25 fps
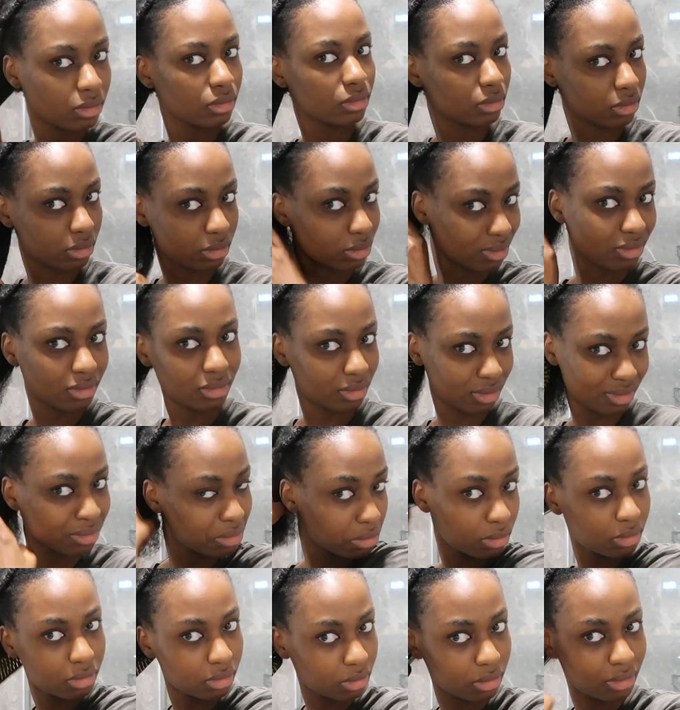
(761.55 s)
It's
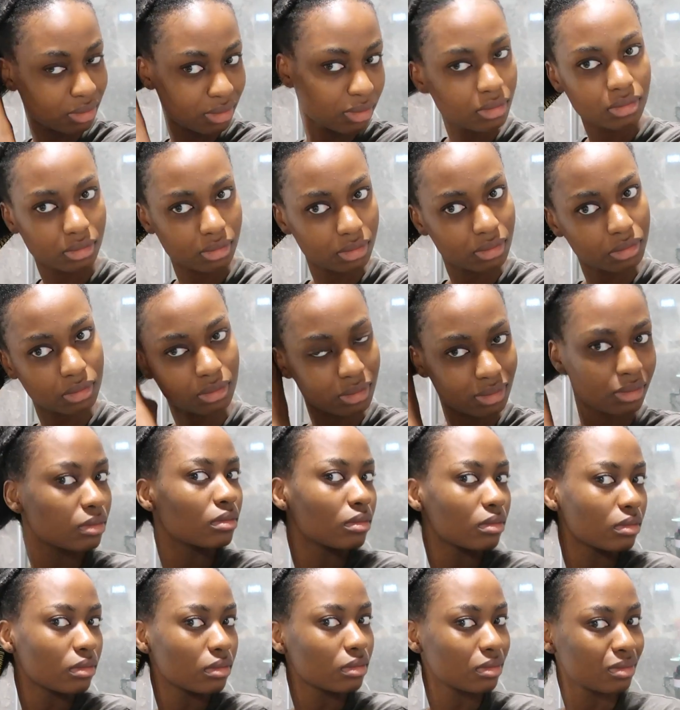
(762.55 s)
thoroughly detangled,
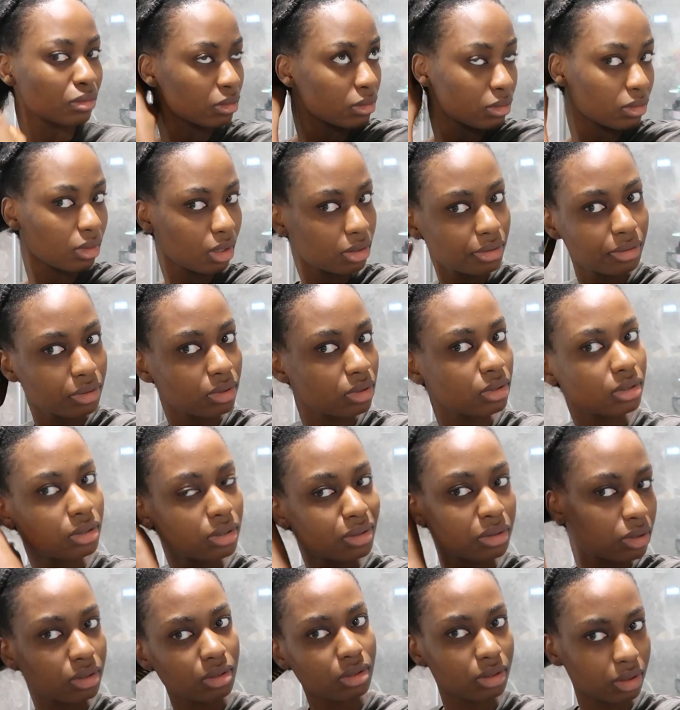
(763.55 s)
but I just like to go
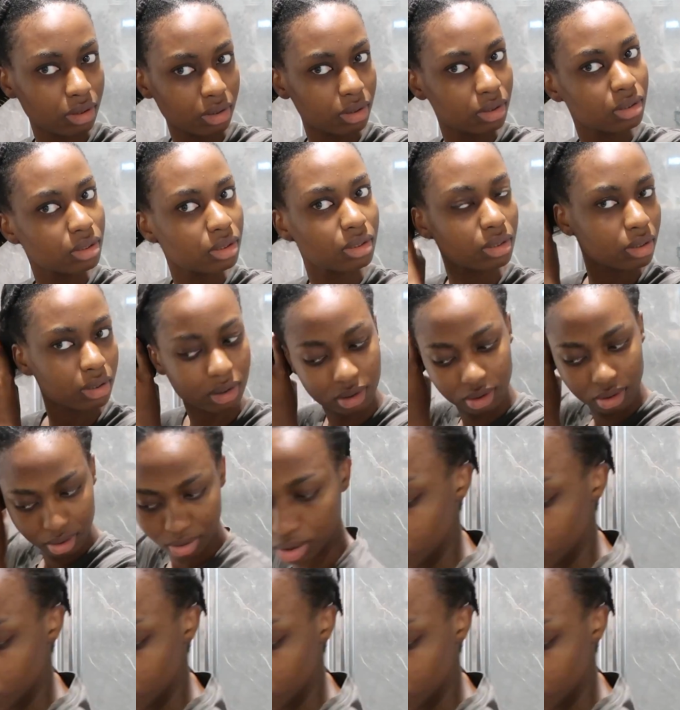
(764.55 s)
in with